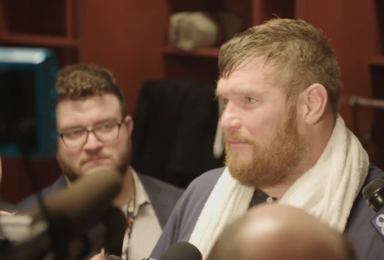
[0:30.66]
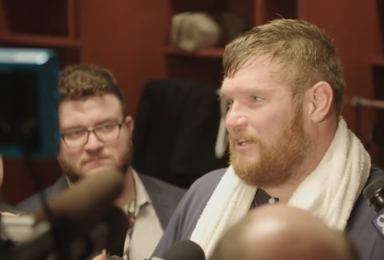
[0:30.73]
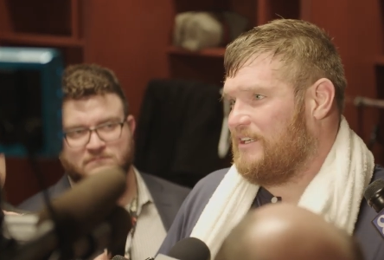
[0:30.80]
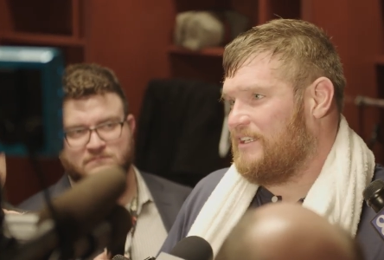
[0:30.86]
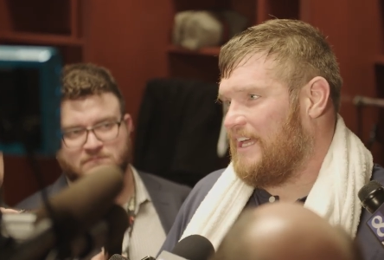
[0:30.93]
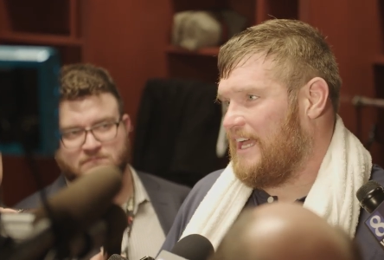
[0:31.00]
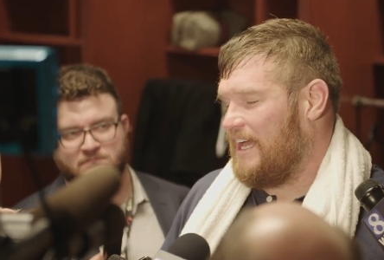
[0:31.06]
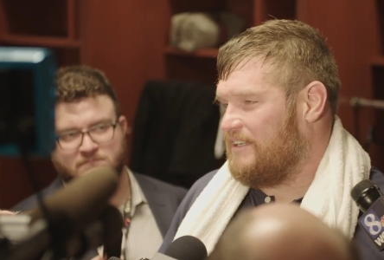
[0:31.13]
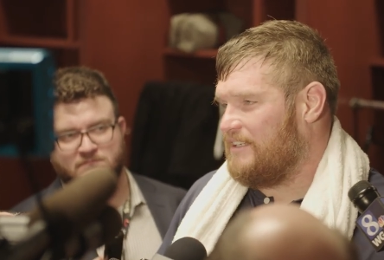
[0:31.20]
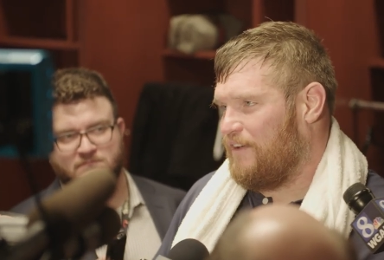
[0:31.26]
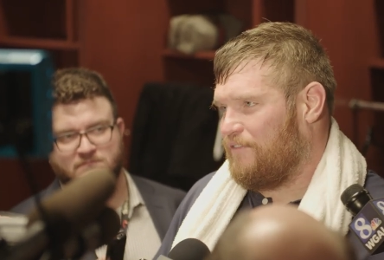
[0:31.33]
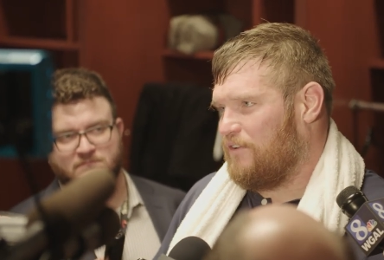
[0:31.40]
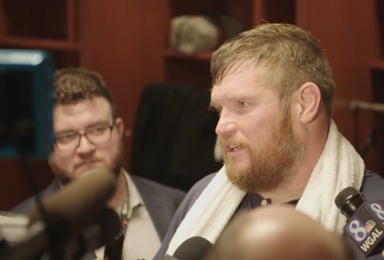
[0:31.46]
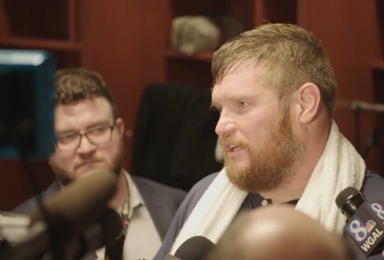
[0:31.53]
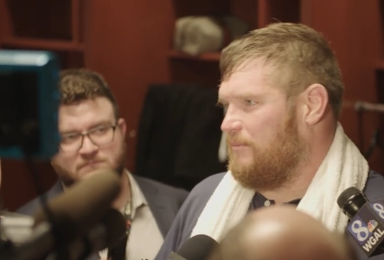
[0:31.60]
Speaker 1: I mean, yeah,
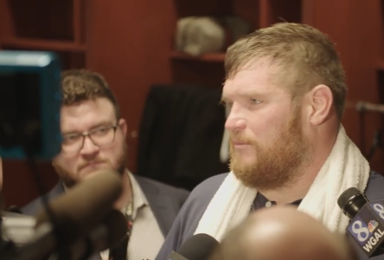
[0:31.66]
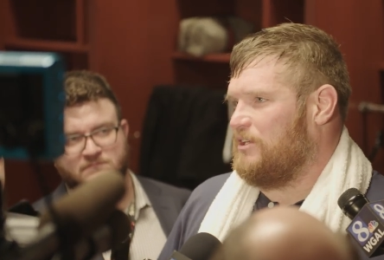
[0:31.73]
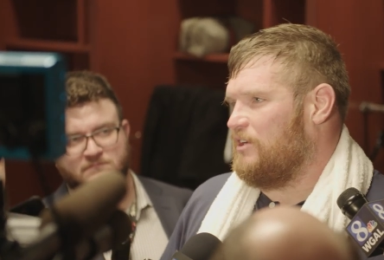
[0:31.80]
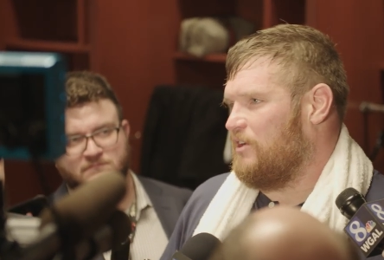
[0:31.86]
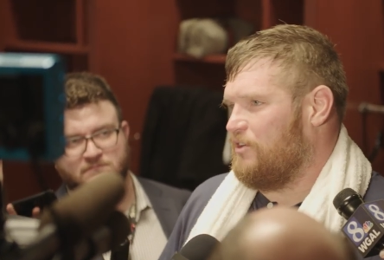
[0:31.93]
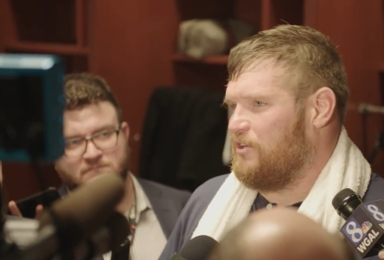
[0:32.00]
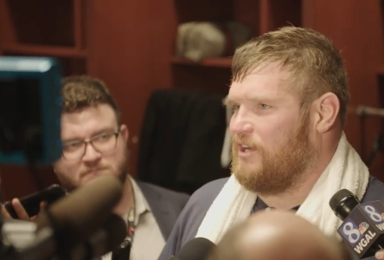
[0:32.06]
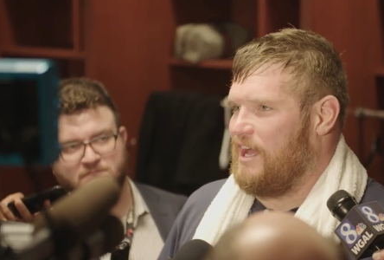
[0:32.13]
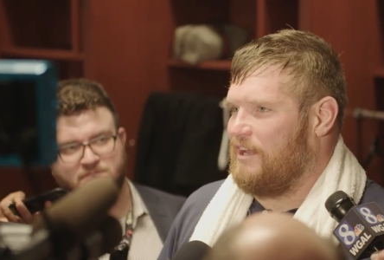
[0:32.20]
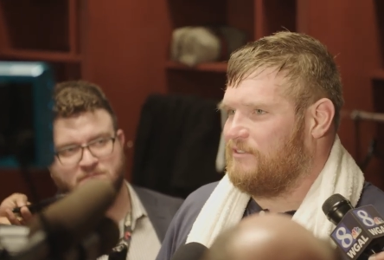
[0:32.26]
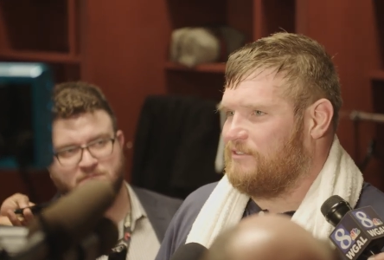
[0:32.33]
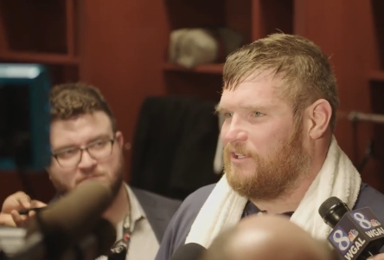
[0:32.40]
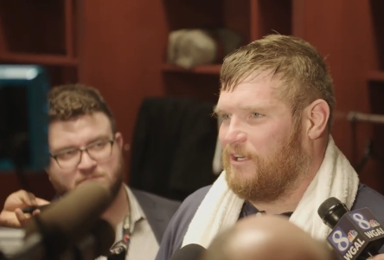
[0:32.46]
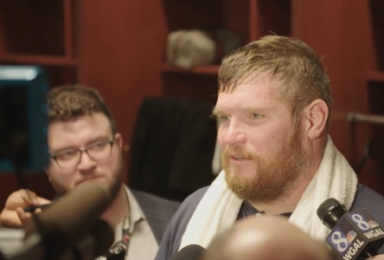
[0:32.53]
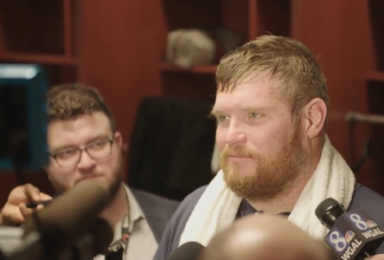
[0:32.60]
definitely. I mean, you know, you're not,
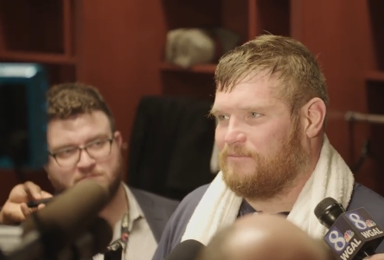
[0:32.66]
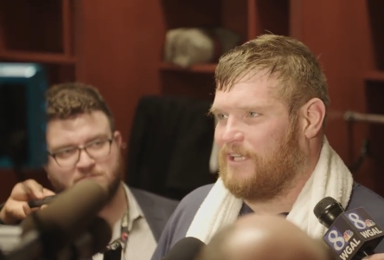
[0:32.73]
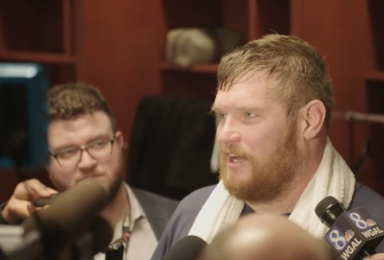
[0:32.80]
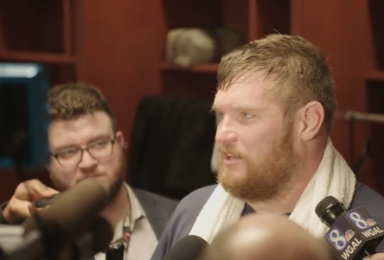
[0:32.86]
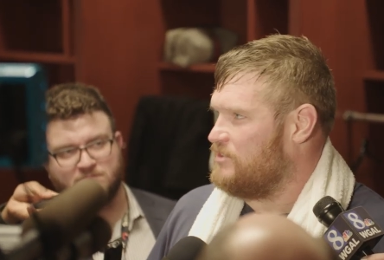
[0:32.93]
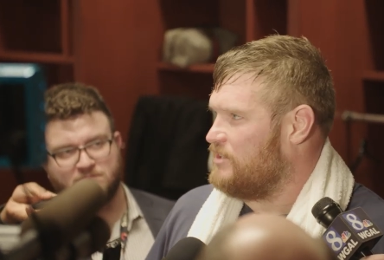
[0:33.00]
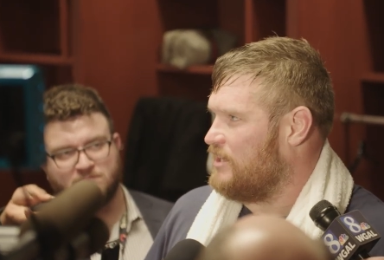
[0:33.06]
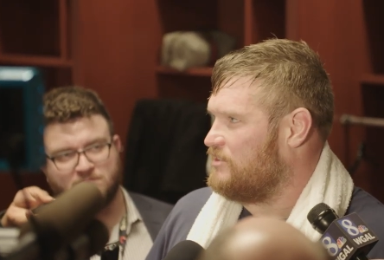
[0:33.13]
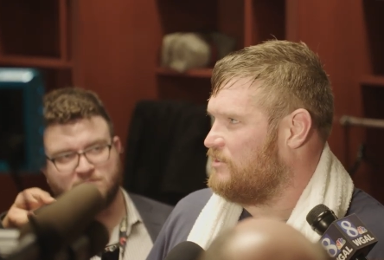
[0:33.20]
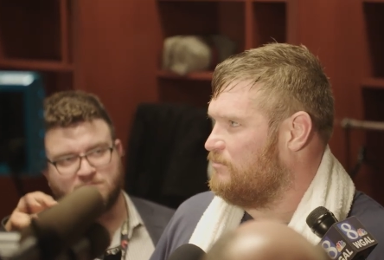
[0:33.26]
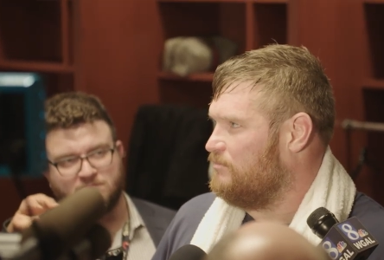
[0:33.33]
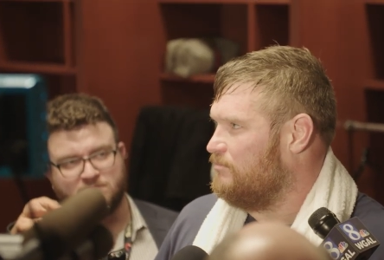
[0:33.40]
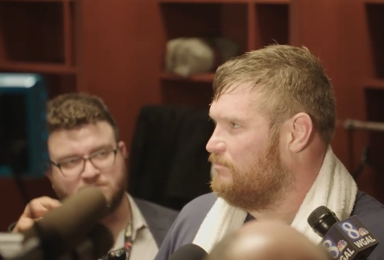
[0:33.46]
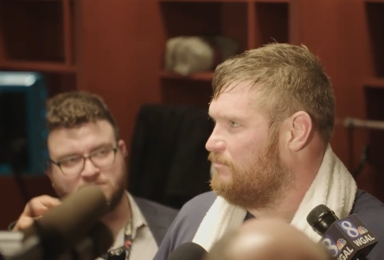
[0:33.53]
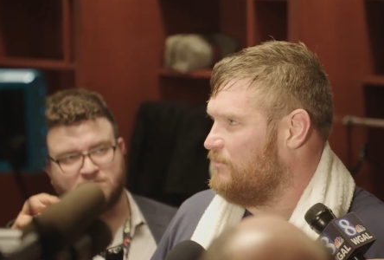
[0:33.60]
you know, not
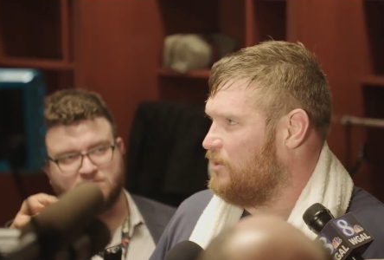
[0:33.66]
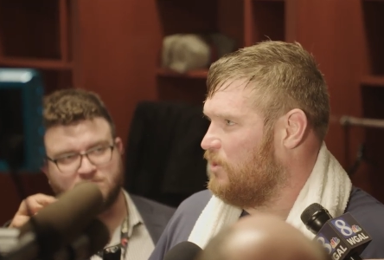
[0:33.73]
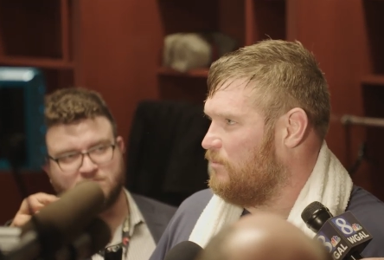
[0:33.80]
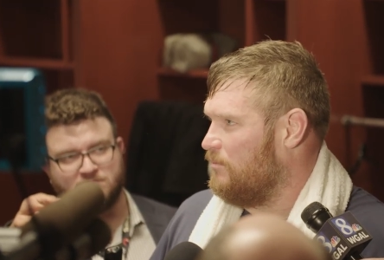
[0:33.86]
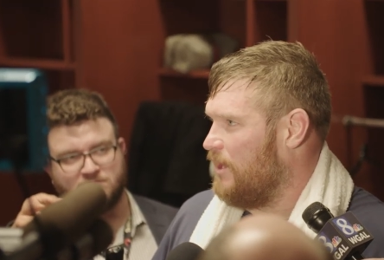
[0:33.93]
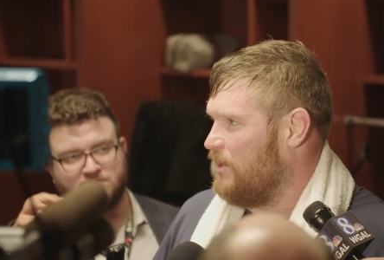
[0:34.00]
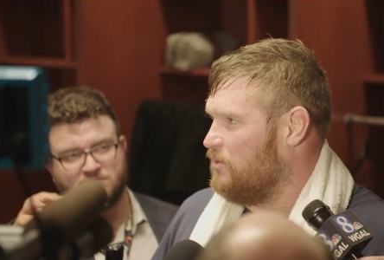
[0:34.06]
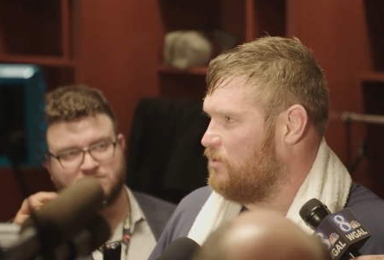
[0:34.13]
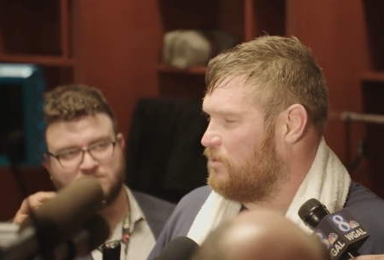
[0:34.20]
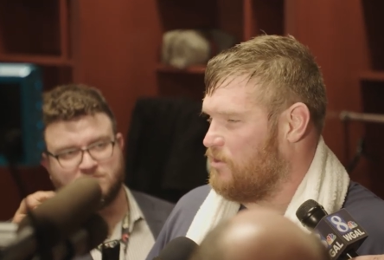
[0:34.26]
assessing, you know, my whole